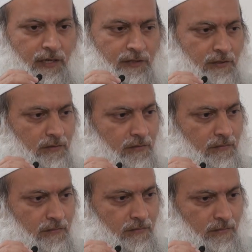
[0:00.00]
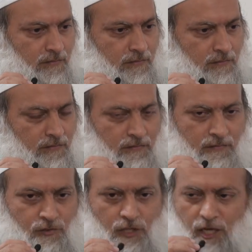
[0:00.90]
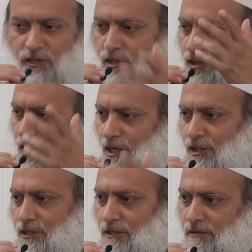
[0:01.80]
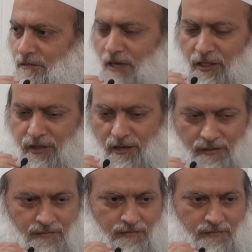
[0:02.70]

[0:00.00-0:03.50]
this. Change this condition. Nothing.